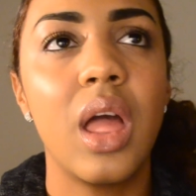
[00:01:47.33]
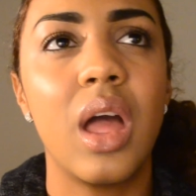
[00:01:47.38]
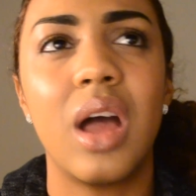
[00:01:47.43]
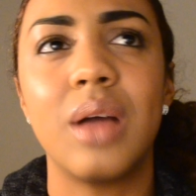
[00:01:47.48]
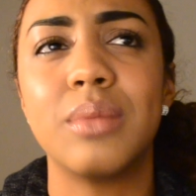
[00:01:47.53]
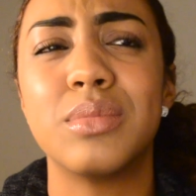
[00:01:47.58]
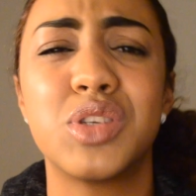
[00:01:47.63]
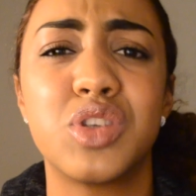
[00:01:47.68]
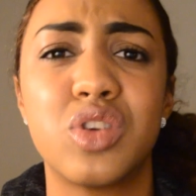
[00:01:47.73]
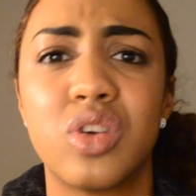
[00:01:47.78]

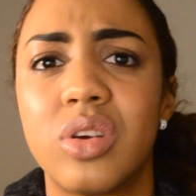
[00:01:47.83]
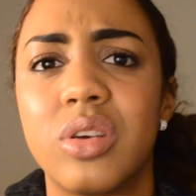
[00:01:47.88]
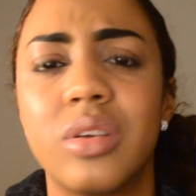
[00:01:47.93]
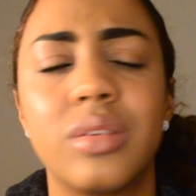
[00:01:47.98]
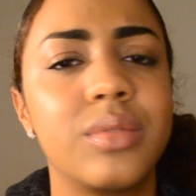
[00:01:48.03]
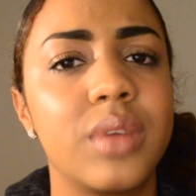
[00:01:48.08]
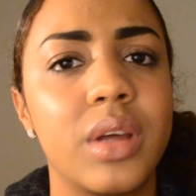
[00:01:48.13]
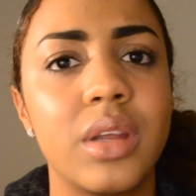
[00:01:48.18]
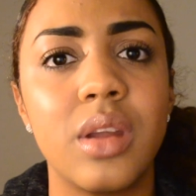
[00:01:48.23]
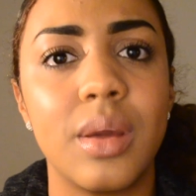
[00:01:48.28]
I'm sure
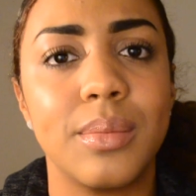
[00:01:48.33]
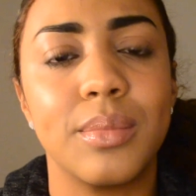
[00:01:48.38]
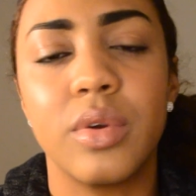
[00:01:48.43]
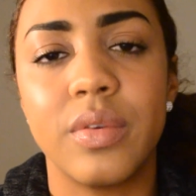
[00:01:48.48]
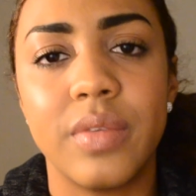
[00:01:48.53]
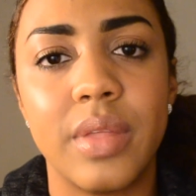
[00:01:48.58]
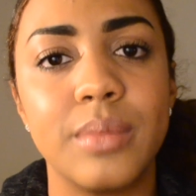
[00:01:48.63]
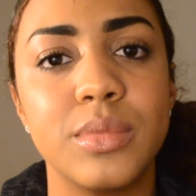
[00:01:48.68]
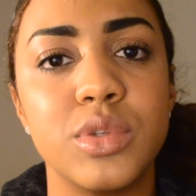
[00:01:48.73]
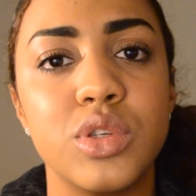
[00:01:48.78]
a number
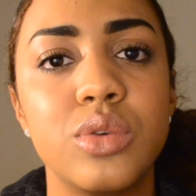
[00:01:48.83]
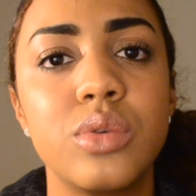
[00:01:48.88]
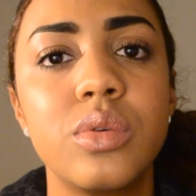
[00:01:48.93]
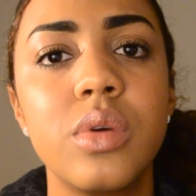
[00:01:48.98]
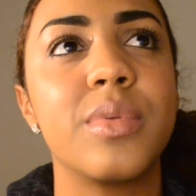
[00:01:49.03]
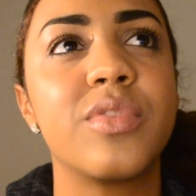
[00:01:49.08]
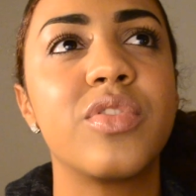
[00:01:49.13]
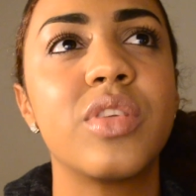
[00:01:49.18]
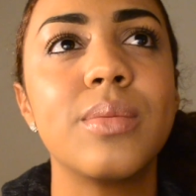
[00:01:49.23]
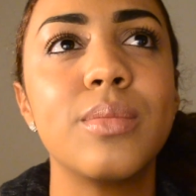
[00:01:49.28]
of them do.
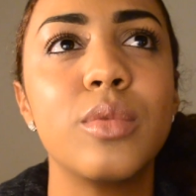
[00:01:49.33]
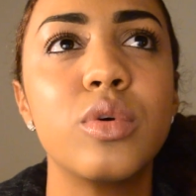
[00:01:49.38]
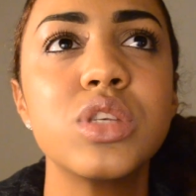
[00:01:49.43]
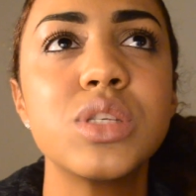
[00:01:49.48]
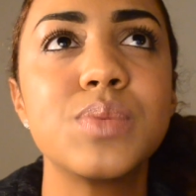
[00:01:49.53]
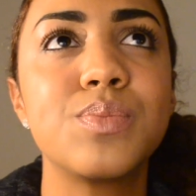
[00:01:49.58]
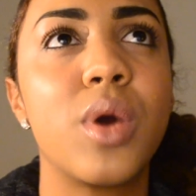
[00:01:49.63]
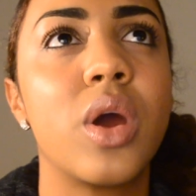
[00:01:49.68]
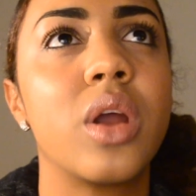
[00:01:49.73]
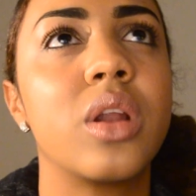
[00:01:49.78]
But for the
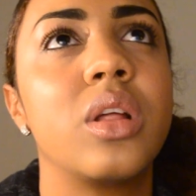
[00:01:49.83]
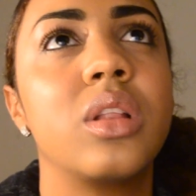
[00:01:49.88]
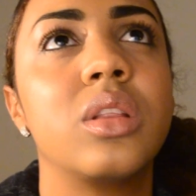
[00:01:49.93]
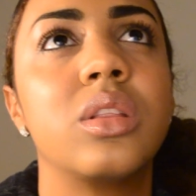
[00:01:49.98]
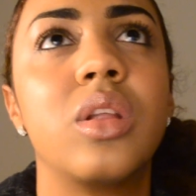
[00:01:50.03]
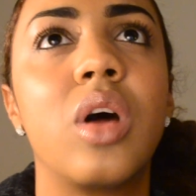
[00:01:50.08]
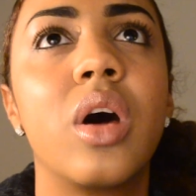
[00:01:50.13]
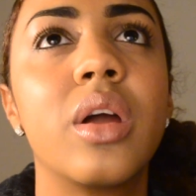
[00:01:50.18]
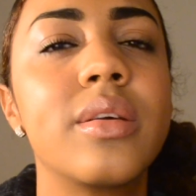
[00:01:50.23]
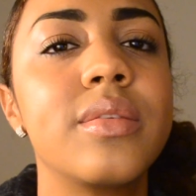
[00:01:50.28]
most part, a
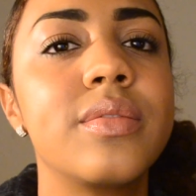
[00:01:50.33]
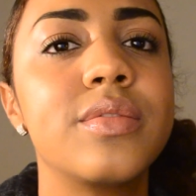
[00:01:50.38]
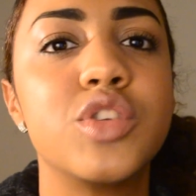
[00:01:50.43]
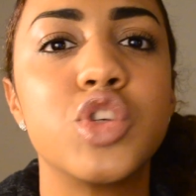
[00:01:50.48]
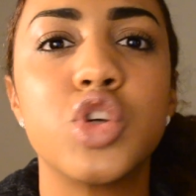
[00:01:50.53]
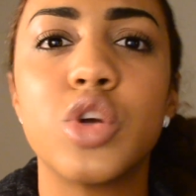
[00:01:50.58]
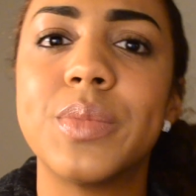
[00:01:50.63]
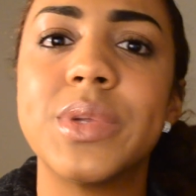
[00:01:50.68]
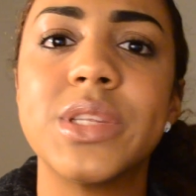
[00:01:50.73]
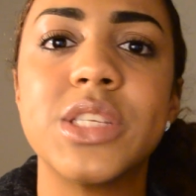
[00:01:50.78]
lot of
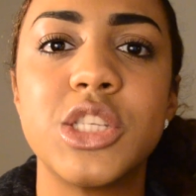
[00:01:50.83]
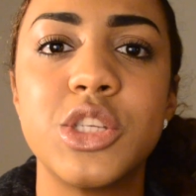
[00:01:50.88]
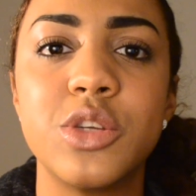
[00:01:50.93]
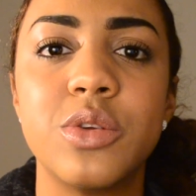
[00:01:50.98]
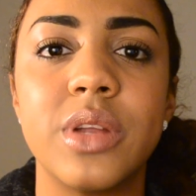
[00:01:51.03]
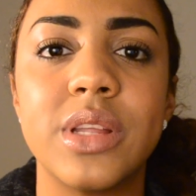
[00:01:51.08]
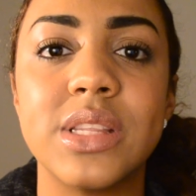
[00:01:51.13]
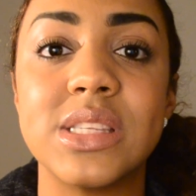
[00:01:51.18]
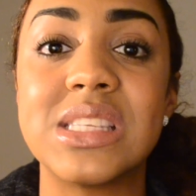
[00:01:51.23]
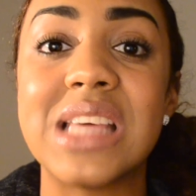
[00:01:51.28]
German
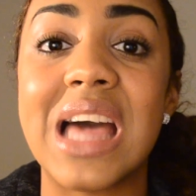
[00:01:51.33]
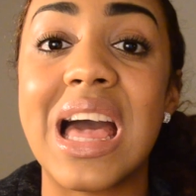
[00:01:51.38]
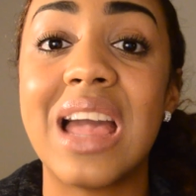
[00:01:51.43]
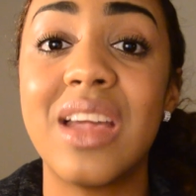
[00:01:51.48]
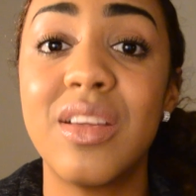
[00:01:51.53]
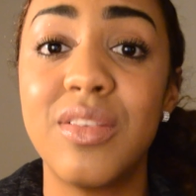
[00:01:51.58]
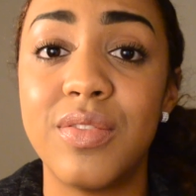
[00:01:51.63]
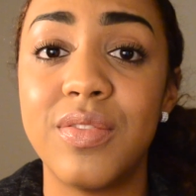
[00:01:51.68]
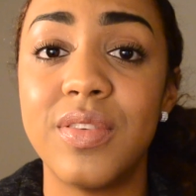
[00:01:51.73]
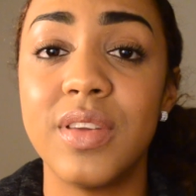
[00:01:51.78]
students,
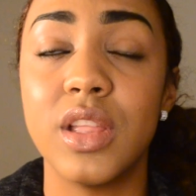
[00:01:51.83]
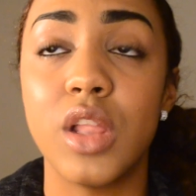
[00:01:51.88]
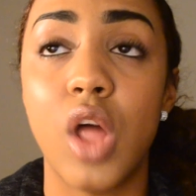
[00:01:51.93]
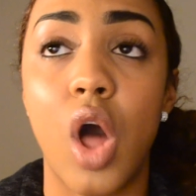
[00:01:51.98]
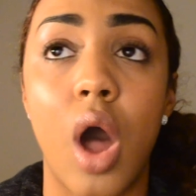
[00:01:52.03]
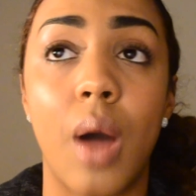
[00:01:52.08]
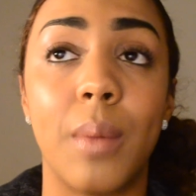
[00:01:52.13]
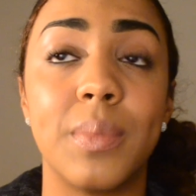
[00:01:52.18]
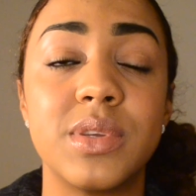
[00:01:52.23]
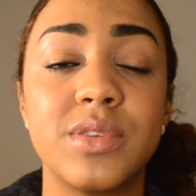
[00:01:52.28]
I feel,
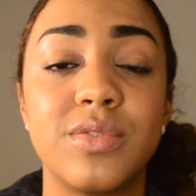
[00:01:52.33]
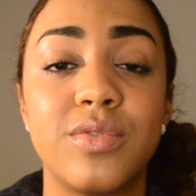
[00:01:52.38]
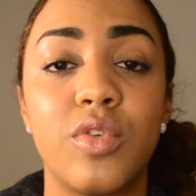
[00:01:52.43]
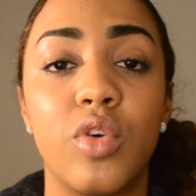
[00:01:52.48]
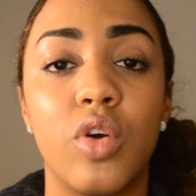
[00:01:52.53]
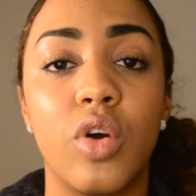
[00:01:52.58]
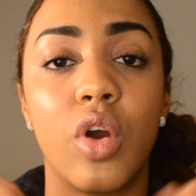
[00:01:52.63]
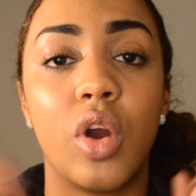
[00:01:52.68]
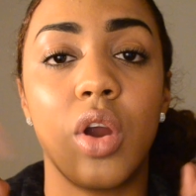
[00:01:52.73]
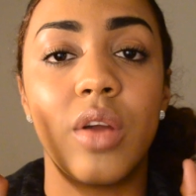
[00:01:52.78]
opt
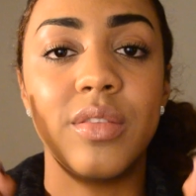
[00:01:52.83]
for